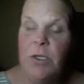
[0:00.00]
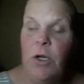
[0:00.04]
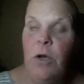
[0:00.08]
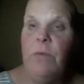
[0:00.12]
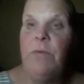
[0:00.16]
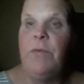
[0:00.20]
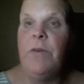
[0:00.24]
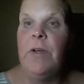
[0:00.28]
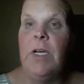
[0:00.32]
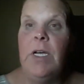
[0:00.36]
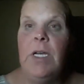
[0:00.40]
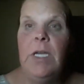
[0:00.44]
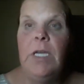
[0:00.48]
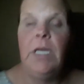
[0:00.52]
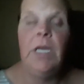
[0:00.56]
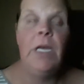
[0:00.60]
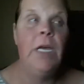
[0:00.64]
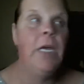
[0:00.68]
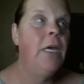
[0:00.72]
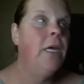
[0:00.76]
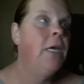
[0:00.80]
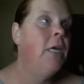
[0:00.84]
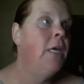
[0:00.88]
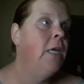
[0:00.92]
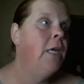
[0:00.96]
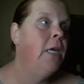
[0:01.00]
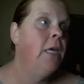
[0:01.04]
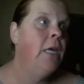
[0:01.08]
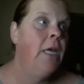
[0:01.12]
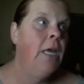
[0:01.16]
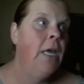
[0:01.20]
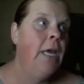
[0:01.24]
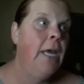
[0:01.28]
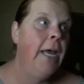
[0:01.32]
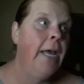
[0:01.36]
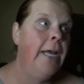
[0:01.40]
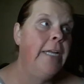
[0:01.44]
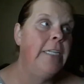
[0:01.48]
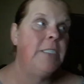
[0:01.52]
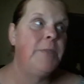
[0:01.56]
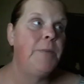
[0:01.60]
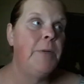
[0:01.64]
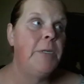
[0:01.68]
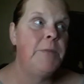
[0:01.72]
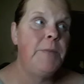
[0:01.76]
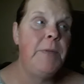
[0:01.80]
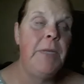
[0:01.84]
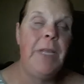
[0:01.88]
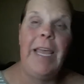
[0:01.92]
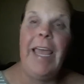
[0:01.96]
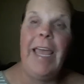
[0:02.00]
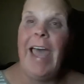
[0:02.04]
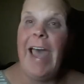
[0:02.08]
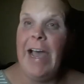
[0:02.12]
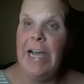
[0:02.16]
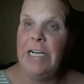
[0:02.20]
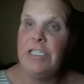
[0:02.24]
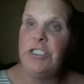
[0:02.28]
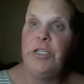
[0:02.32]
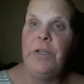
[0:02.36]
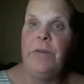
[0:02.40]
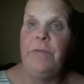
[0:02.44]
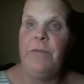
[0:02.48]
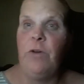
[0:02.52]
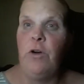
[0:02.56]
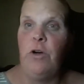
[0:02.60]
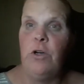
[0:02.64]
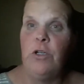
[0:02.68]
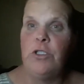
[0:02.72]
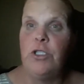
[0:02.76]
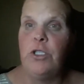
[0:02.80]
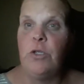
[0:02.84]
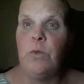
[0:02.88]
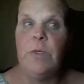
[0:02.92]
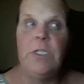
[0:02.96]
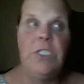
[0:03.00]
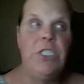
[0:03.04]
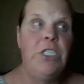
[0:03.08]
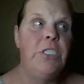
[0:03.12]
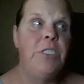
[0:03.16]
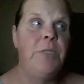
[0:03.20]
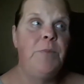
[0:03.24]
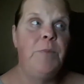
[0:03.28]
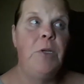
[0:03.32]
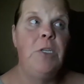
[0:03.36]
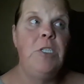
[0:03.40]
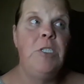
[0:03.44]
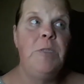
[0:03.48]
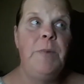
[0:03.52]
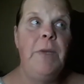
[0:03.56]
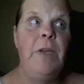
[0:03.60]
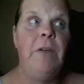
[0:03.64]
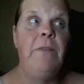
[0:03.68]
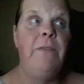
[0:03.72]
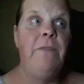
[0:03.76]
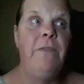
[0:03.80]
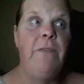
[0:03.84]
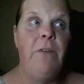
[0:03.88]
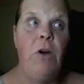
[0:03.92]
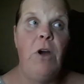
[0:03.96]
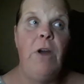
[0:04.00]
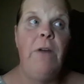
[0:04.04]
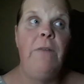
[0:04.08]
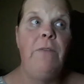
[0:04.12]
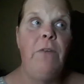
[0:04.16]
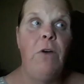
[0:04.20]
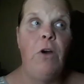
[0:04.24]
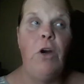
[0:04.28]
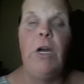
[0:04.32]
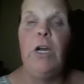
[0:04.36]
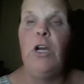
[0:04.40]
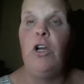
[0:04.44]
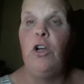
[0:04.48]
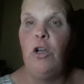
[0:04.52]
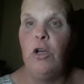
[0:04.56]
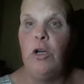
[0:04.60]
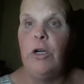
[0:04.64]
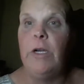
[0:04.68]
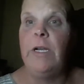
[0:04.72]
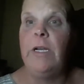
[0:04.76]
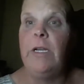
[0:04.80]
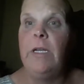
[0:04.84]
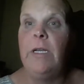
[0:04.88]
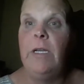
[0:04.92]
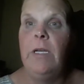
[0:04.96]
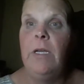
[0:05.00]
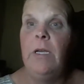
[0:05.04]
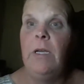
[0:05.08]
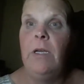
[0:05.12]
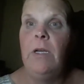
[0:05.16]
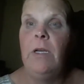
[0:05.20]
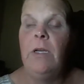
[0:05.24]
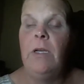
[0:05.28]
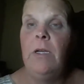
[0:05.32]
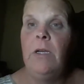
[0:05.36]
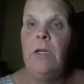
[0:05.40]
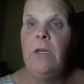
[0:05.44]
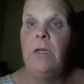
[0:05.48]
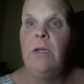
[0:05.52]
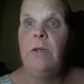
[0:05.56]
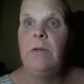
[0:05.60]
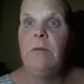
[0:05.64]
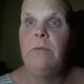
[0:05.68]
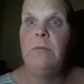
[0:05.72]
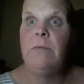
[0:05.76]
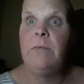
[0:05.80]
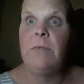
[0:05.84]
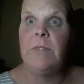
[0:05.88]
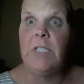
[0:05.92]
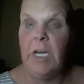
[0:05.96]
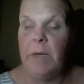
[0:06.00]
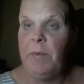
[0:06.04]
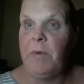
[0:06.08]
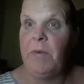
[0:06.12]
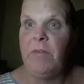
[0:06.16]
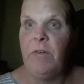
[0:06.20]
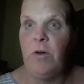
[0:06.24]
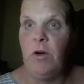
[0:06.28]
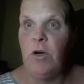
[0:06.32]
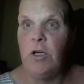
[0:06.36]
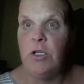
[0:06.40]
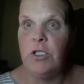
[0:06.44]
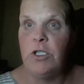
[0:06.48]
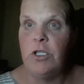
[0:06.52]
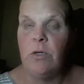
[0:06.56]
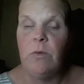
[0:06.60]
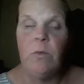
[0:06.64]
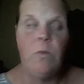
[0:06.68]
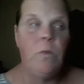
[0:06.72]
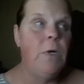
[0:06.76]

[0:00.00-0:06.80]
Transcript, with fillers: sofa and it's supposed to be like Ashley furniture, which is supposed to be a very, very good type of furniture.